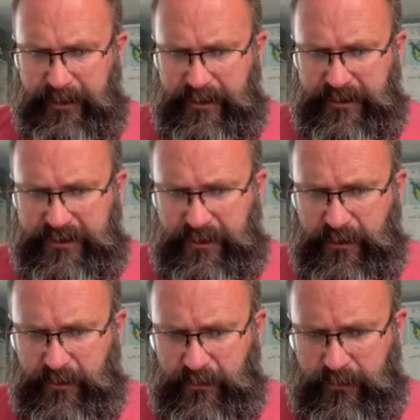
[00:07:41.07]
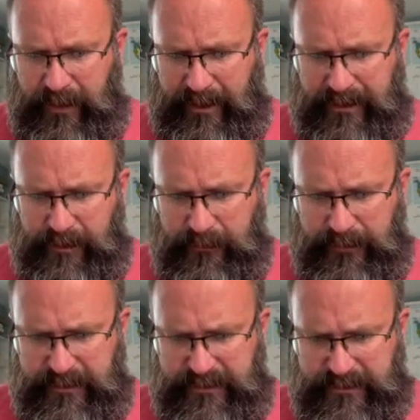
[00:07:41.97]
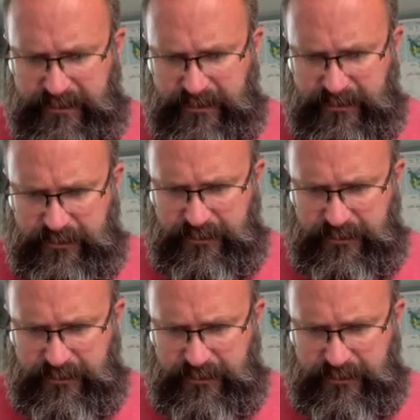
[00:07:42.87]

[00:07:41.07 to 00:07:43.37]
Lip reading: So I can always